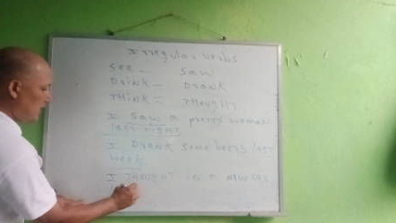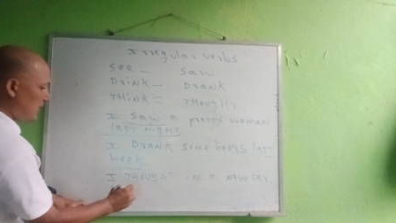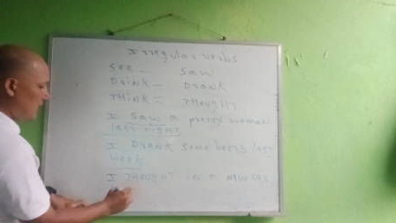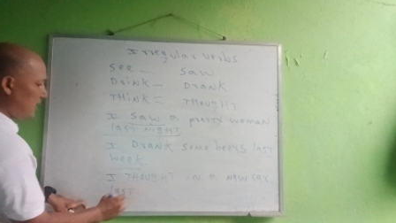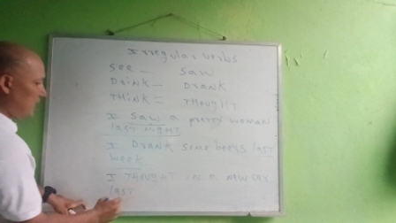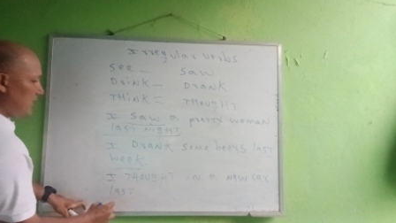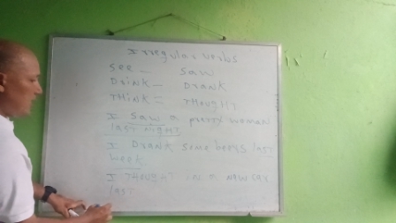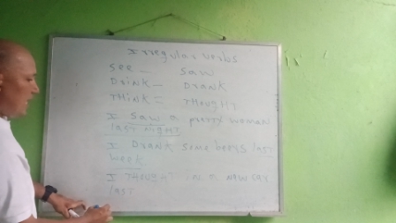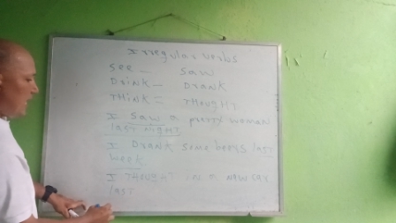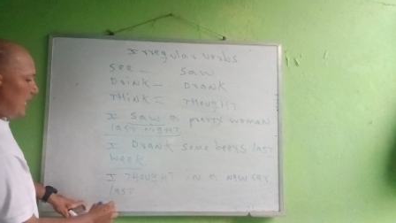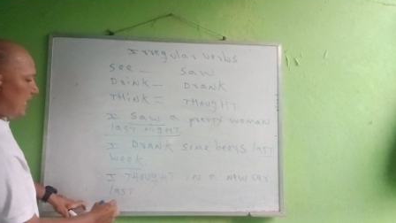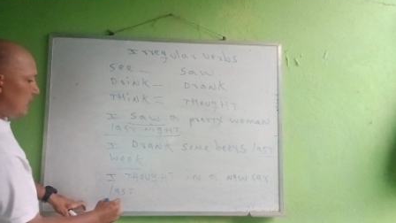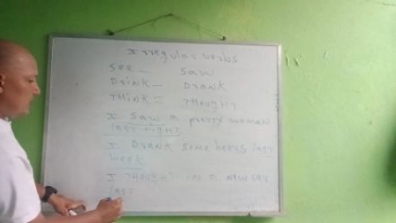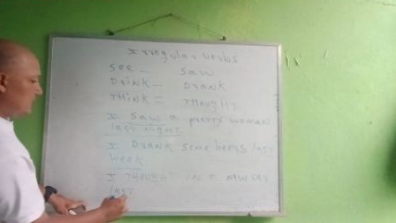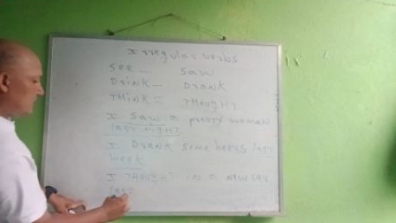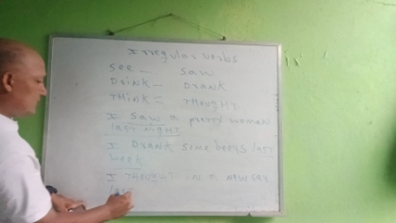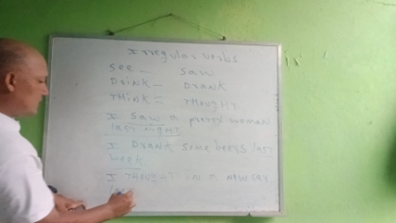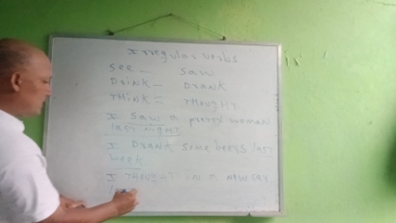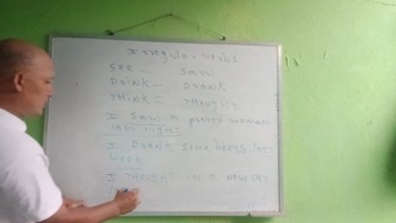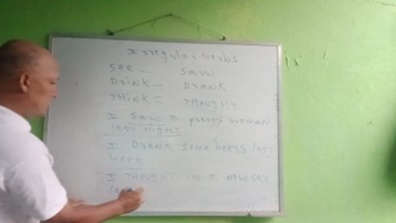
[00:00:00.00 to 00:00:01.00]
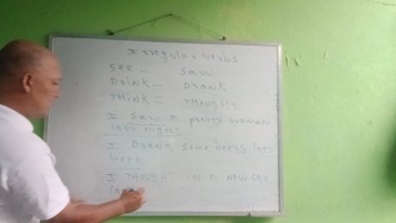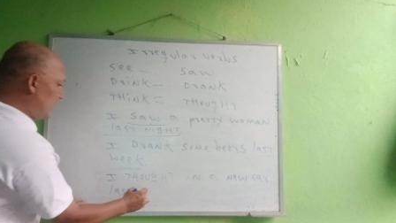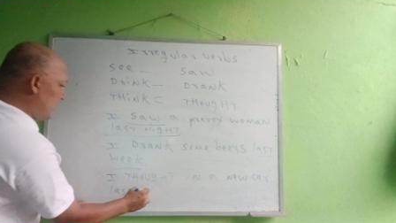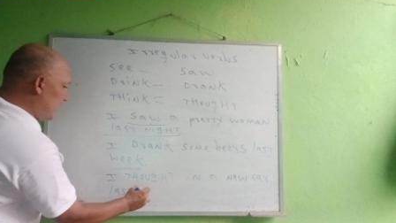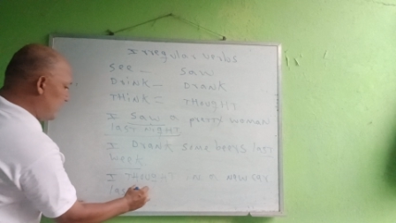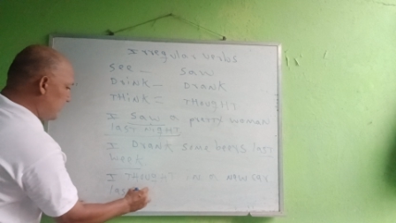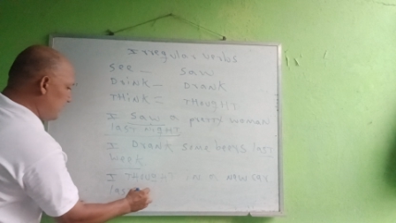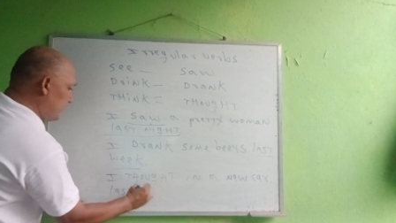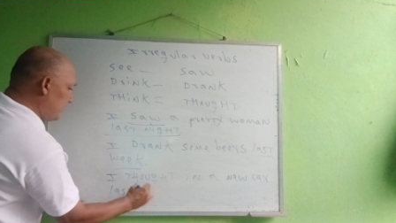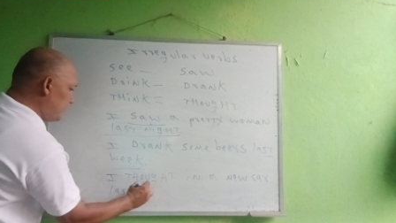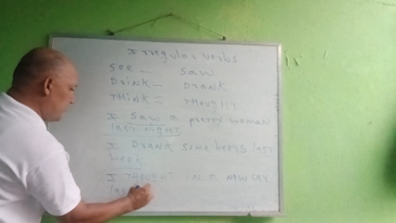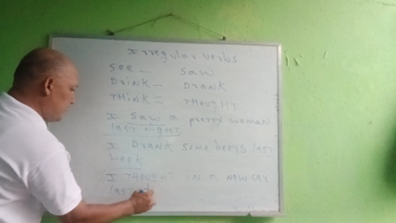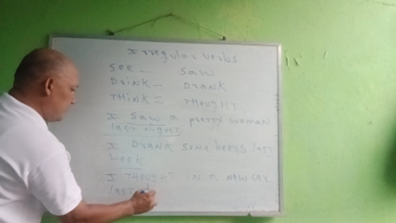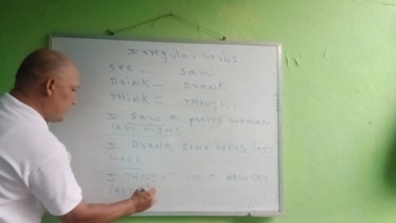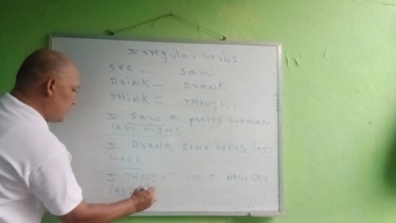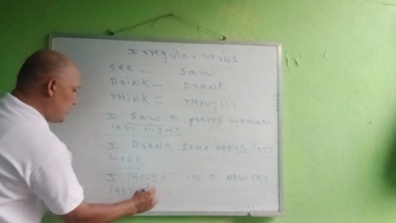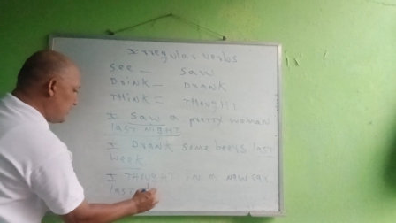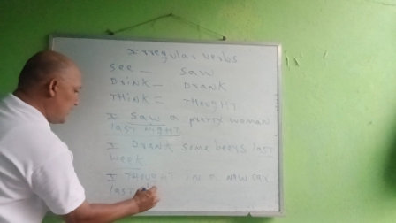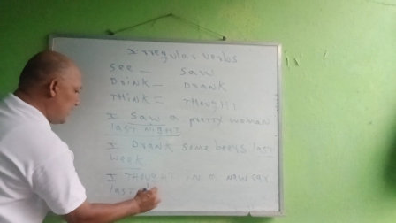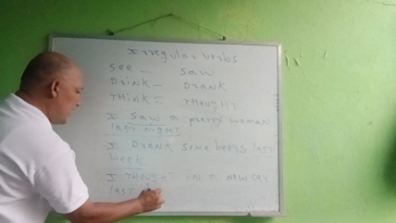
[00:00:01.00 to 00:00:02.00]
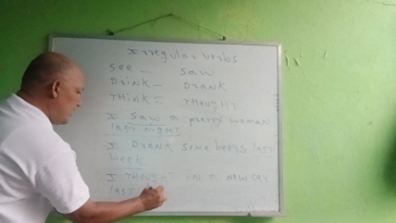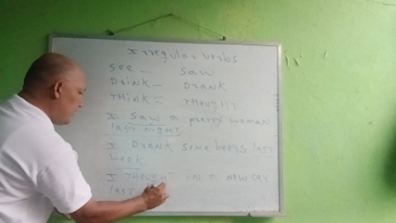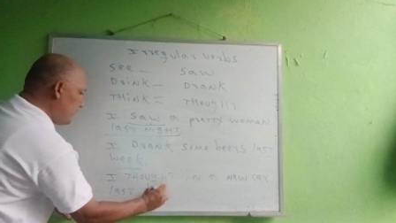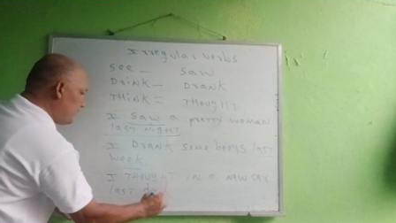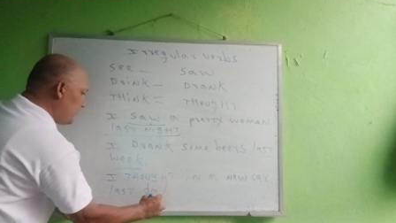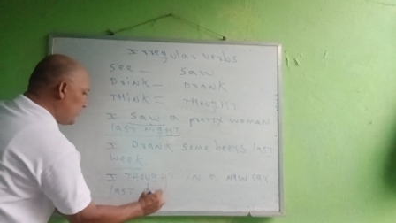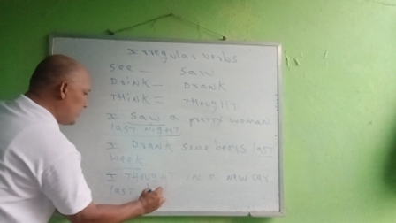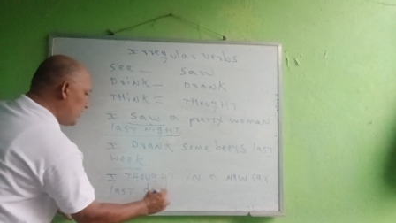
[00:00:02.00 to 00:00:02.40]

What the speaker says: last day, okay?